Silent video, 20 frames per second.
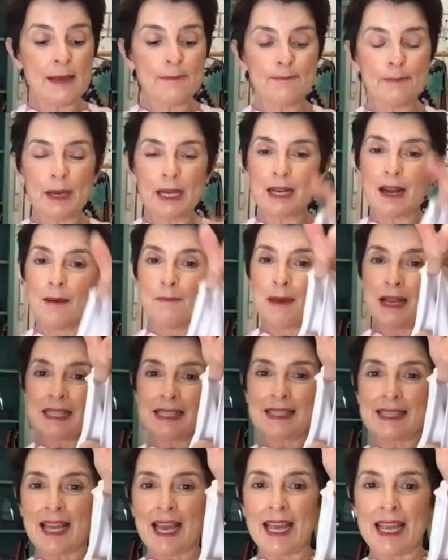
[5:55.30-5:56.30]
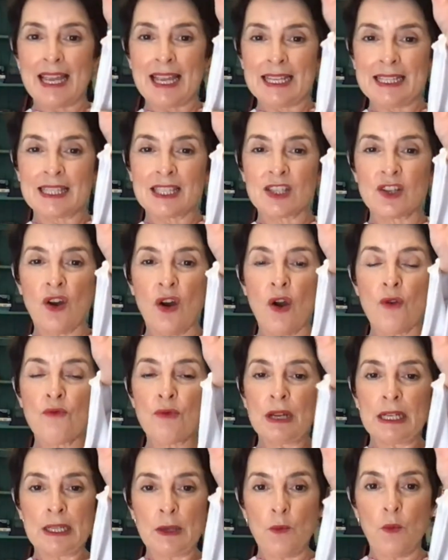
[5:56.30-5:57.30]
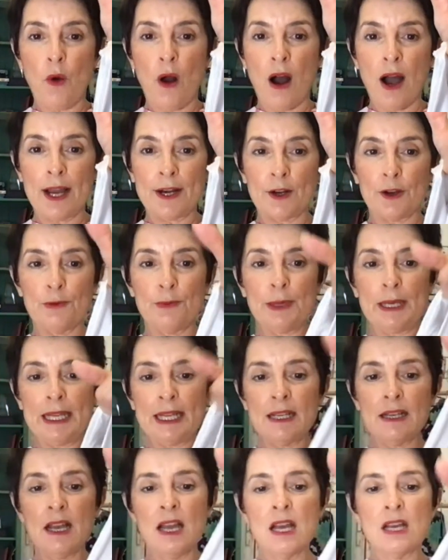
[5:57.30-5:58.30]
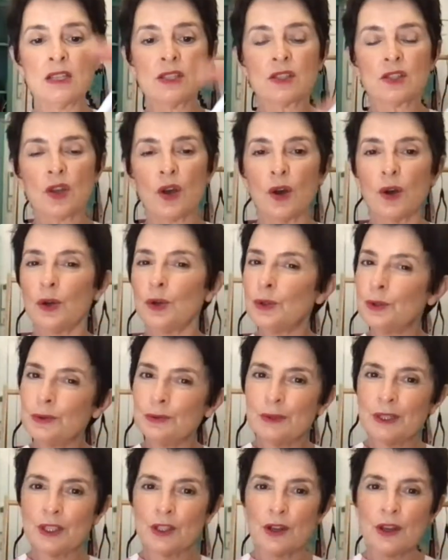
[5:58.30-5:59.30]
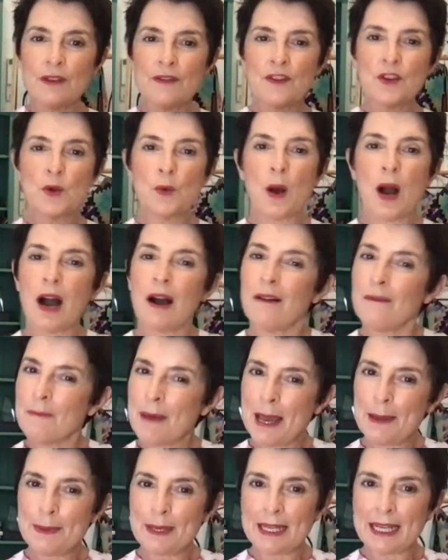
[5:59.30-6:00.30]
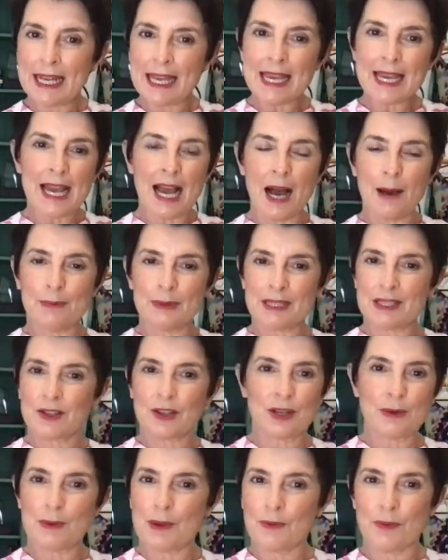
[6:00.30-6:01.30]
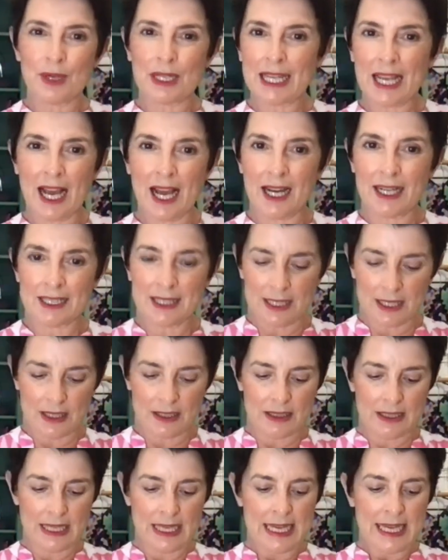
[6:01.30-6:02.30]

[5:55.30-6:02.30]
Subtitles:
But I must say, it's not a really wide opening. So, you know, if you are maybe an E cup, it's going to be really hard to